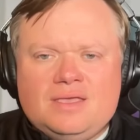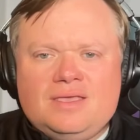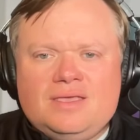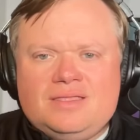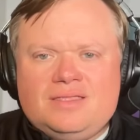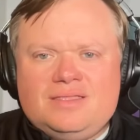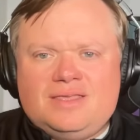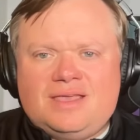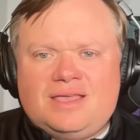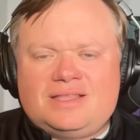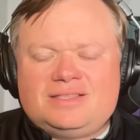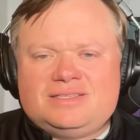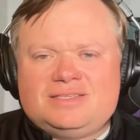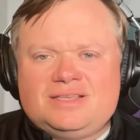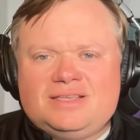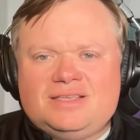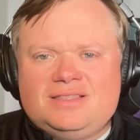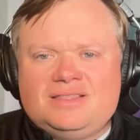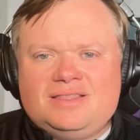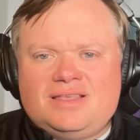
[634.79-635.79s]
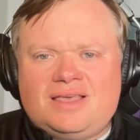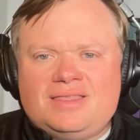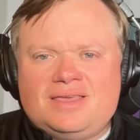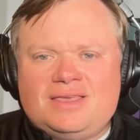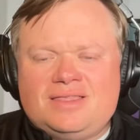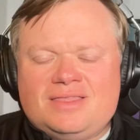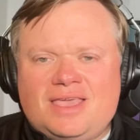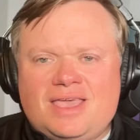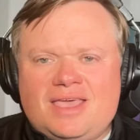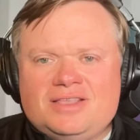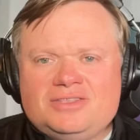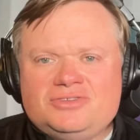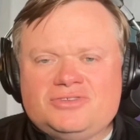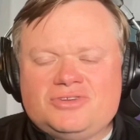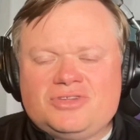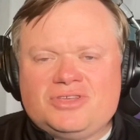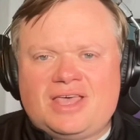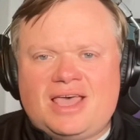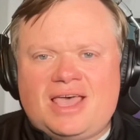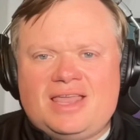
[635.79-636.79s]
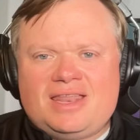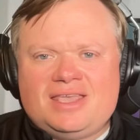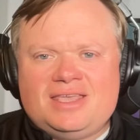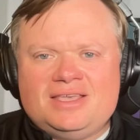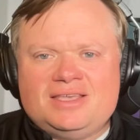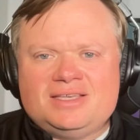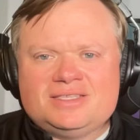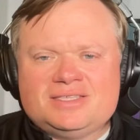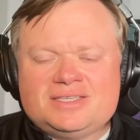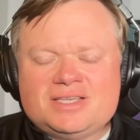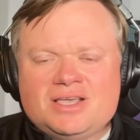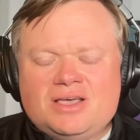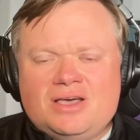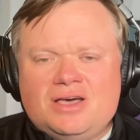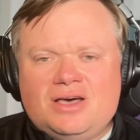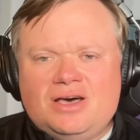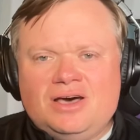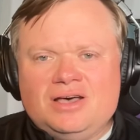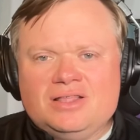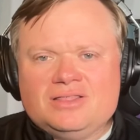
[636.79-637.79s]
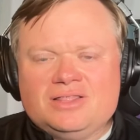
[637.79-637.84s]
That's I think the answer to that is uh,